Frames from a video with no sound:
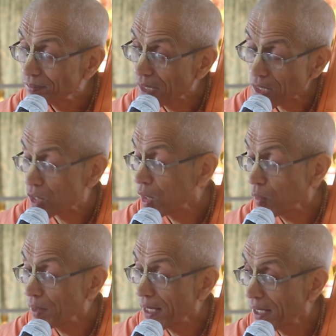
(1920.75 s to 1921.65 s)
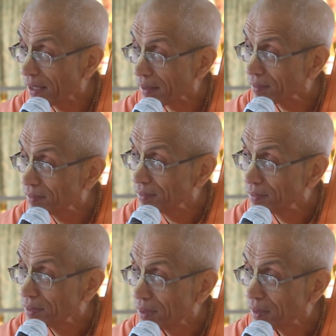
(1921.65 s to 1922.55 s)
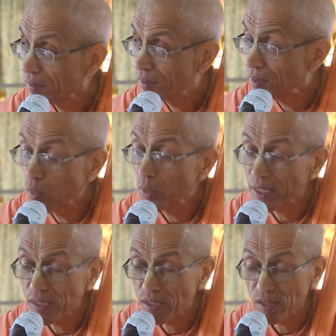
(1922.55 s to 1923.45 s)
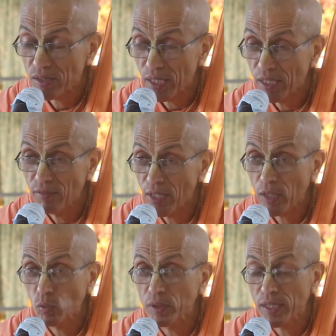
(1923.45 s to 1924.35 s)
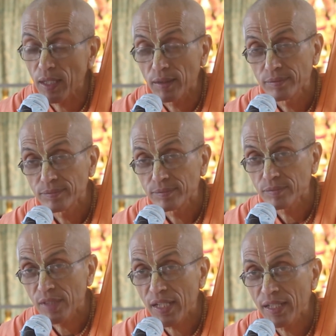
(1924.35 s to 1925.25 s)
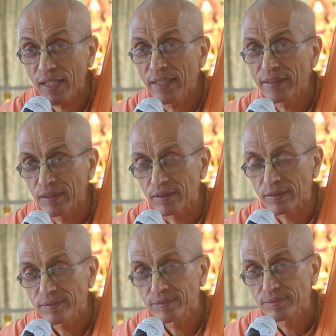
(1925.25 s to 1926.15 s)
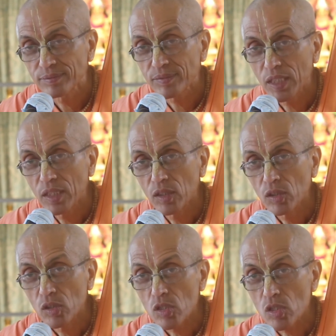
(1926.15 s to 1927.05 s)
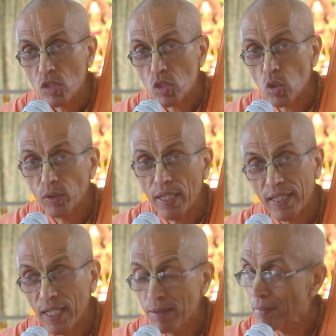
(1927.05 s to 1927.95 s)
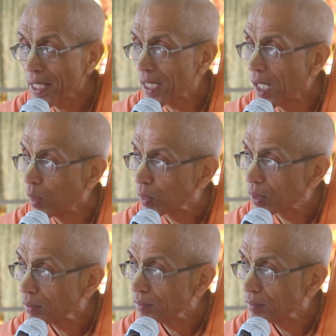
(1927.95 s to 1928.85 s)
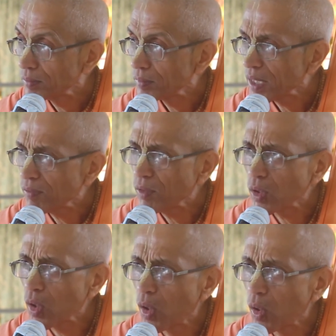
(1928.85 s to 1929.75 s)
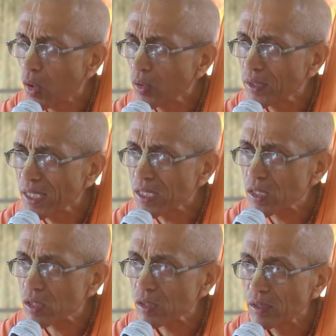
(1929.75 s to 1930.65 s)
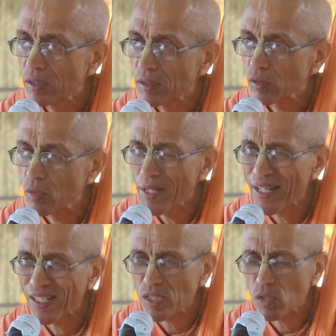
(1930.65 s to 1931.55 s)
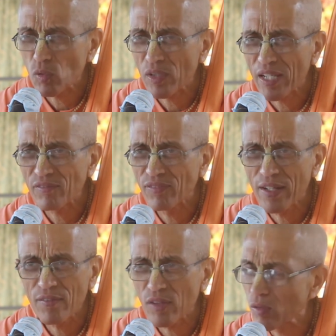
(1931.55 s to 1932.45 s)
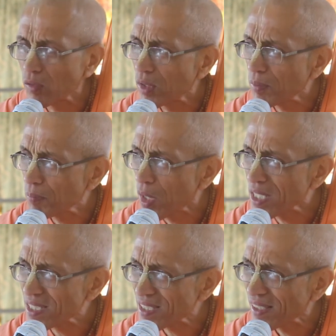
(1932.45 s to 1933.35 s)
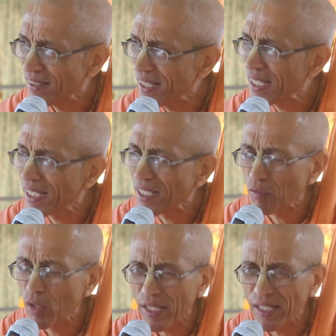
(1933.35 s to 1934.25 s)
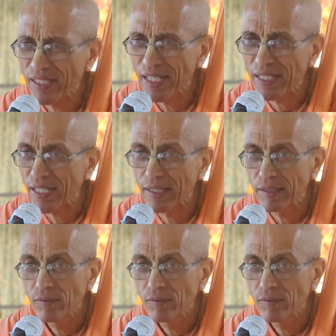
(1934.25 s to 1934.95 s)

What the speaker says: That's how they are devotees in Vaikuntha. They are enlightened. So they can make out, even though these Kumaras look like 5-year-old boys naked, wandering naked,